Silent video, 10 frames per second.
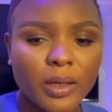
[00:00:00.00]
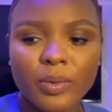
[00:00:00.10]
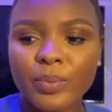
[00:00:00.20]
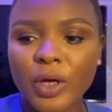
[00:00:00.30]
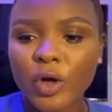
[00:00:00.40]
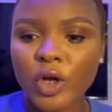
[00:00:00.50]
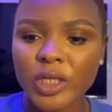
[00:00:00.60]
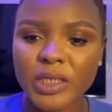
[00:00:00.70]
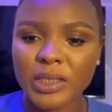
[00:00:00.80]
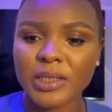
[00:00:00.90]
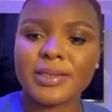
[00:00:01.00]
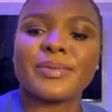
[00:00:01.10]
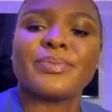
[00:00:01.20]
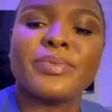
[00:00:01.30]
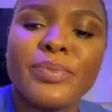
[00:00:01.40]
because
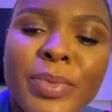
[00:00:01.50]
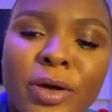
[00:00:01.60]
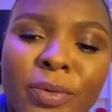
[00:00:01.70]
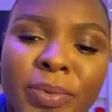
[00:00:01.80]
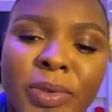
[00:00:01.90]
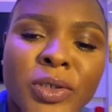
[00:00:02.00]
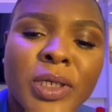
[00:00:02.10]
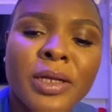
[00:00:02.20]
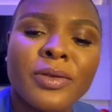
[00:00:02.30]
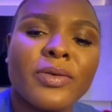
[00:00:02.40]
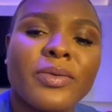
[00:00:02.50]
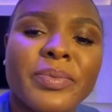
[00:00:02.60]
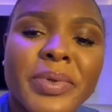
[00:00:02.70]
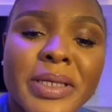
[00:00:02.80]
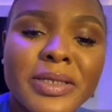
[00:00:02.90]
my makeup is usually not
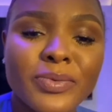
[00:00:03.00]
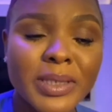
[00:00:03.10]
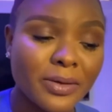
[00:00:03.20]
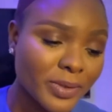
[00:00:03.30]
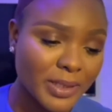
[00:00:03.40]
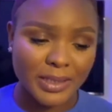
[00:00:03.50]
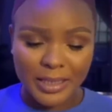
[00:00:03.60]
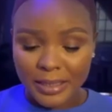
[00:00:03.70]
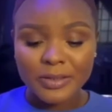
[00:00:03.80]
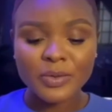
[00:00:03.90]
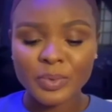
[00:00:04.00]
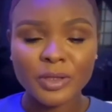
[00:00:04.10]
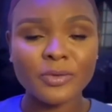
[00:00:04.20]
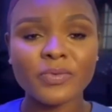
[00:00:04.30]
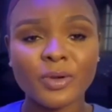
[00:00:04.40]
complete without a little bit
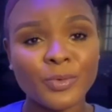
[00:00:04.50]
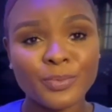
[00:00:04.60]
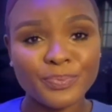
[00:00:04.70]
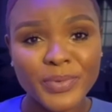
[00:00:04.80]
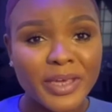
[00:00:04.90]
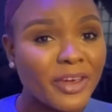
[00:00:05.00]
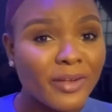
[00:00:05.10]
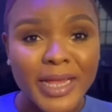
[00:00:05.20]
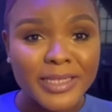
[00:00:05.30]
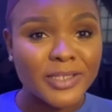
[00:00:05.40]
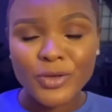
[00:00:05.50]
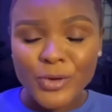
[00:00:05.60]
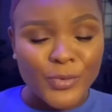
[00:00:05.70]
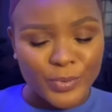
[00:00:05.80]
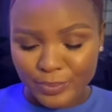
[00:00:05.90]
of glow, the girl has to glow.